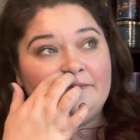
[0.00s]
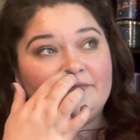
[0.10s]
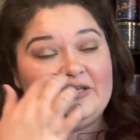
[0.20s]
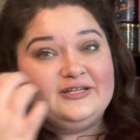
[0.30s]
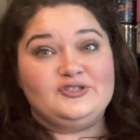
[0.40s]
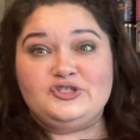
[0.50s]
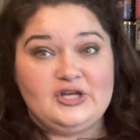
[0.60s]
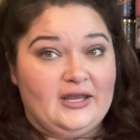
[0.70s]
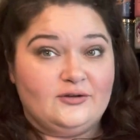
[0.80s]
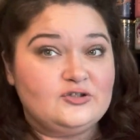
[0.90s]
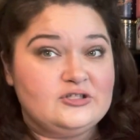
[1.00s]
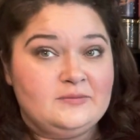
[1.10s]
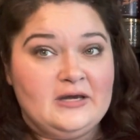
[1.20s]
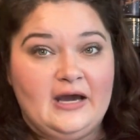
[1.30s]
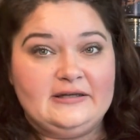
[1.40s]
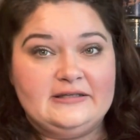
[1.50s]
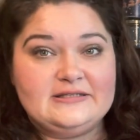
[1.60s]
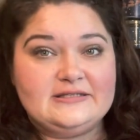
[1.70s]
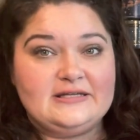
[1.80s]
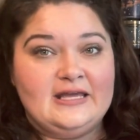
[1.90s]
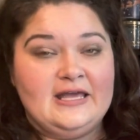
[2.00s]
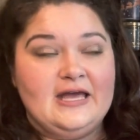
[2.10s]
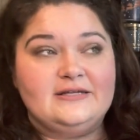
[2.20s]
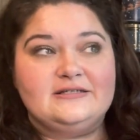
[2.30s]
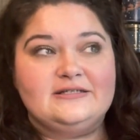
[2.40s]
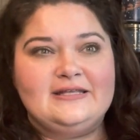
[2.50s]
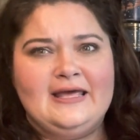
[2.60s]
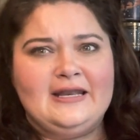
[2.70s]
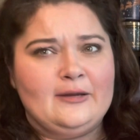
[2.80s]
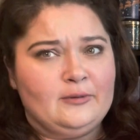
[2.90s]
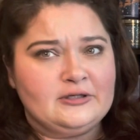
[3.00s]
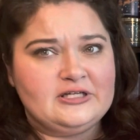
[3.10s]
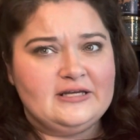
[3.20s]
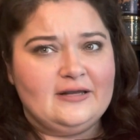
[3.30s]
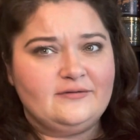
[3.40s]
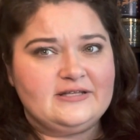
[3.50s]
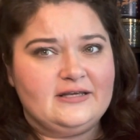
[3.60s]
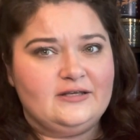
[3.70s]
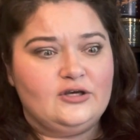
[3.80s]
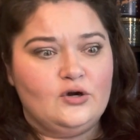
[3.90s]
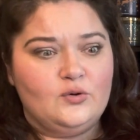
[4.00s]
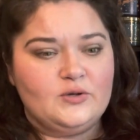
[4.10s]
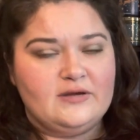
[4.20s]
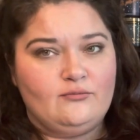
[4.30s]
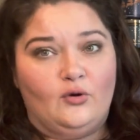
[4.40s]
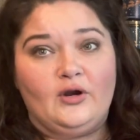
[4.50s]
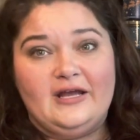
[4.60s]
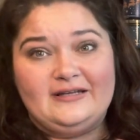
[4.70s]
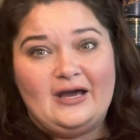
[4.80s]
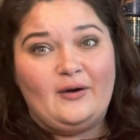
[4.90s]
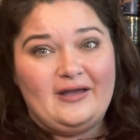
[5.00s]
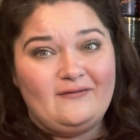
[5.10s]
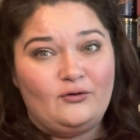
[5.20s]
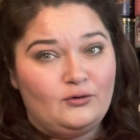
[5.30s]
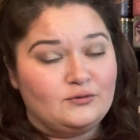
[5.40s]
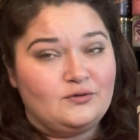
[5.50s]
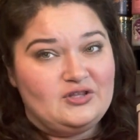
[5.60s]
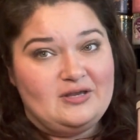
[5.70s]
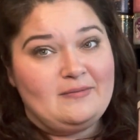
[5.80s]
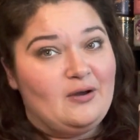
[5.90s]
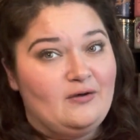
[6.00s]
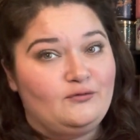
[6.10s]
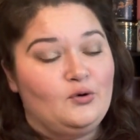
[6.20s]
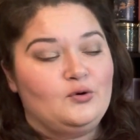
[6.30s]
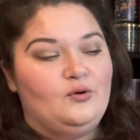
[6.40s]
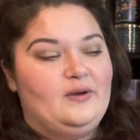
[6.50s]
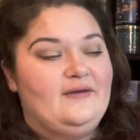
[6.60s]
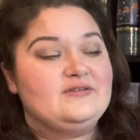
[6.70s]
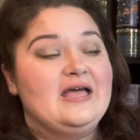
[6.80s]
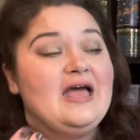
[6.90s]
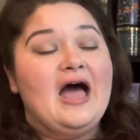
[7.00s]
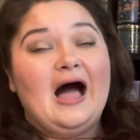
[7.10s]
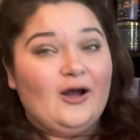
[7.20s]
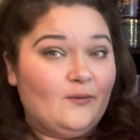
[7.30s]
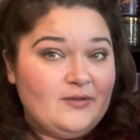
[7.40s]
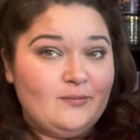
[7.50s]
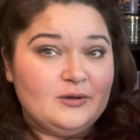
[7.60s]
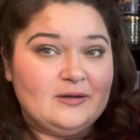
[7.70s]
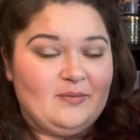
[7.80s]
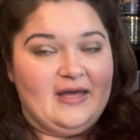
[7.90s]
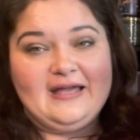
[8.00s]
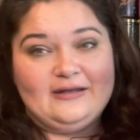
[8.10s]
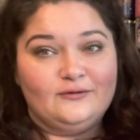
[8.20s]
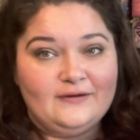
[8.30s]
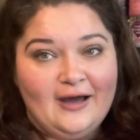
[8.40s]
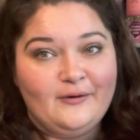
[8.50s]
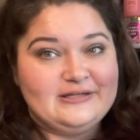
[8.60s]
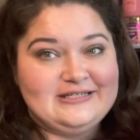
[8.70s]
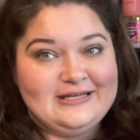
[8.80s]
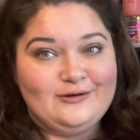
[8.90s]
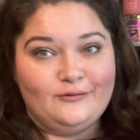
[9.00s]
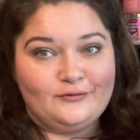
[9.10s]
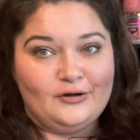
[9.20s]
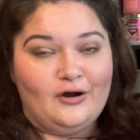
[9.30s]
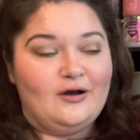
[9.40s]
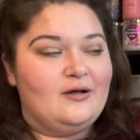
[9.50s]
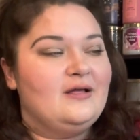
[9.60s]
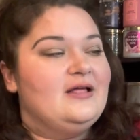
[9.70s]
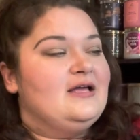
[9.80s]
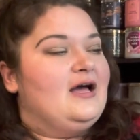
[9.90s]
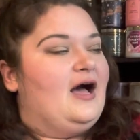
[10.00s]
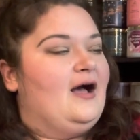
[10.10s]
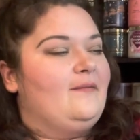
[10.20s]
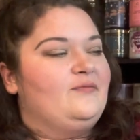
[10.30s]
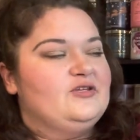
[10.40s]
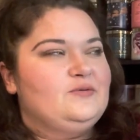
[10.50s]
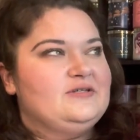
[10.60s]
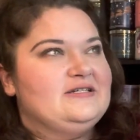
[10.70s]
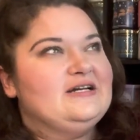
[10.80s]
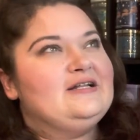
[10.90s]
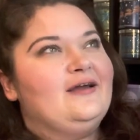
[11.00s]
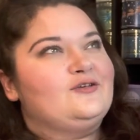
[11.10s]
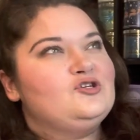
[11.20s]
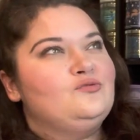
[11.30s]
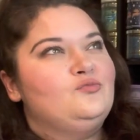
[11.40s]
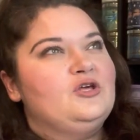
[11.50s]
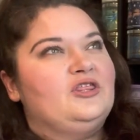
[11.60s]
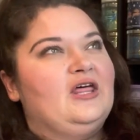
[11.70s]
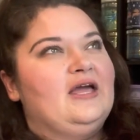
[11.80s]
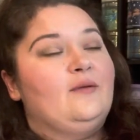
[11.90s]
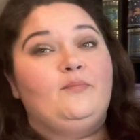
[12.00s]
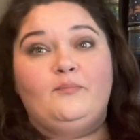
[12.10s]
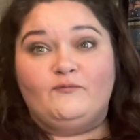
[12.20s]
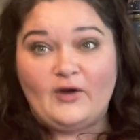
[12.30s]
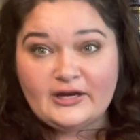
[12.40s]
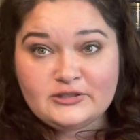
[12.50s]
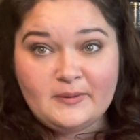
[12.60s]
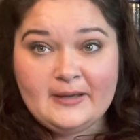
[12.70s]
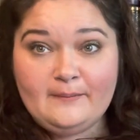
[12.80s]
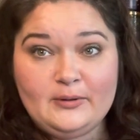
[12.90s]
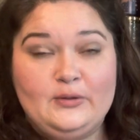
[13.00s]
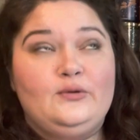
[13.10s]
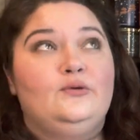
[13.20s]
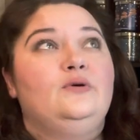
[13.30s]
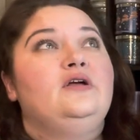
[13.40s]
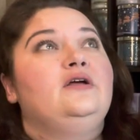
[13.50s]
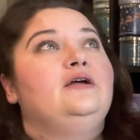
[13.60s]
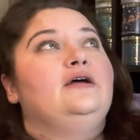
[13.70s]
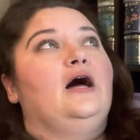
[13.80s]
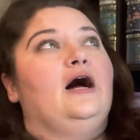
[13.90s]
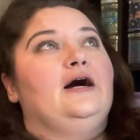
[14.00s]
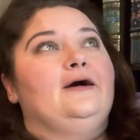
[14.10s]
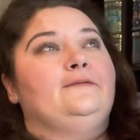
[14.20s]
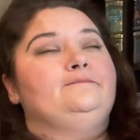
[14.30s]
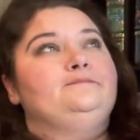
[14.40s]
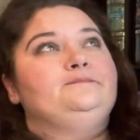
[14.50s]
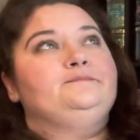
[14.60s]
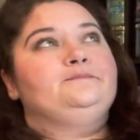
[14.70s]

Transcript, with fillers: an exchange, to be honest, and then I burnt it and I was like, go get more, and now I have a hoard-worthy amount of Coral Waves. I hope they bring it back. I don't know how it did overall. Um, this was in a collection with like fresh bamboo, um,